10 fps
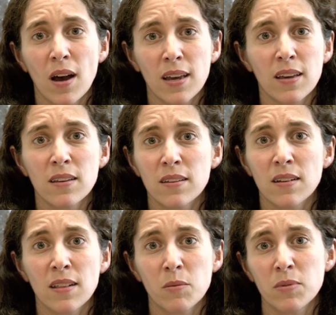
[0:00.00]
high heels
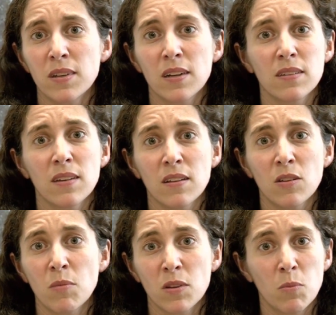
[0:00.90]
and lipsticks
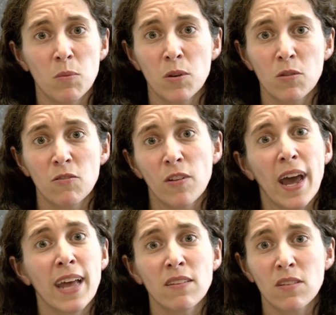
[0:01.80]
and you must be beautiful
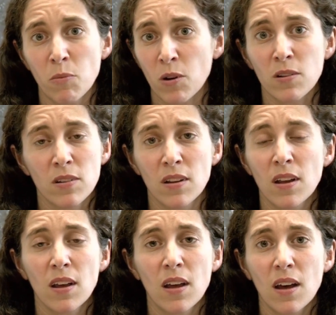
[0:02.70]
and smart?
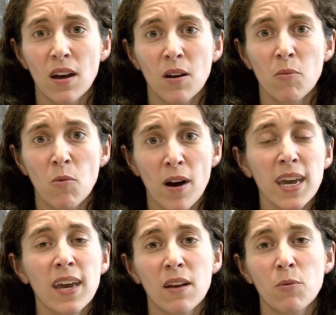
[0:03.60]
Um, why
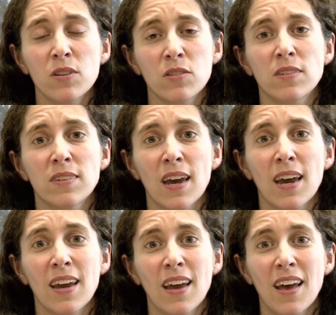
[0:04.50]
can't we just
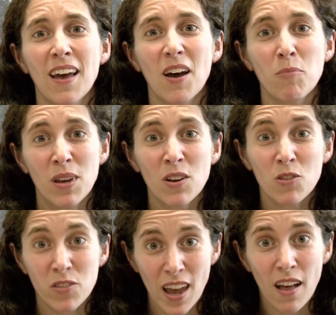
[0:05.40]
say, be
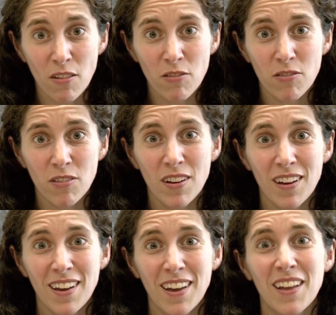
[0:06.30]
yourself,
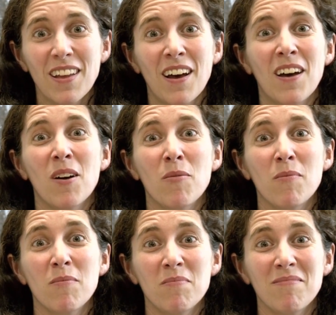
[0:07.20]

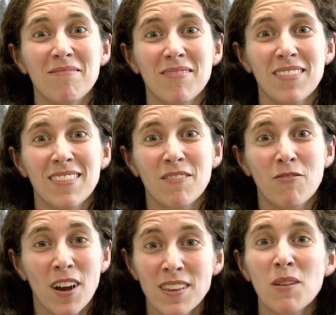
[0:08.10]
um,
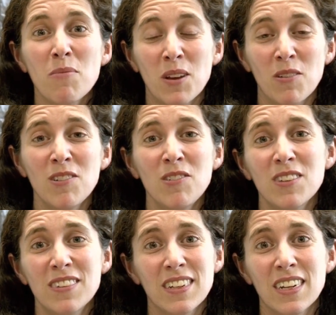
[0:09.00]
find something you're
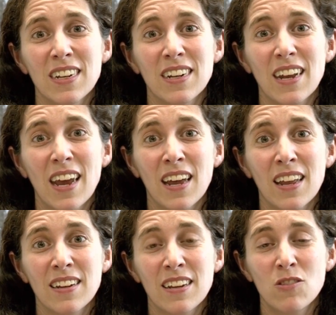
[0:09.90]
interested in
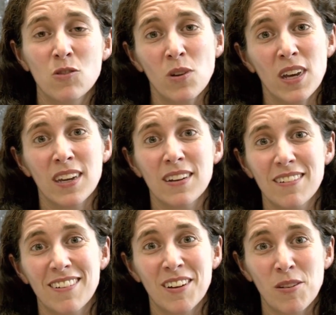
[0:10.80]
and enjoy it?
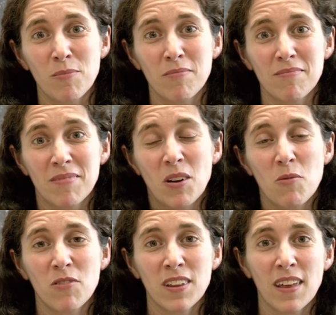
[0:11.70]
Um, and
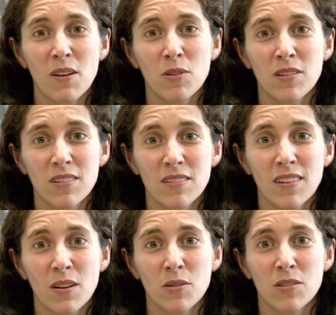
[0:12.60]
hopefully that would,
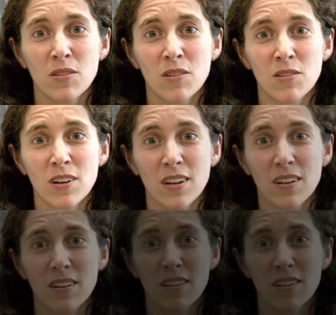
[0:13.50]
that would do the trick.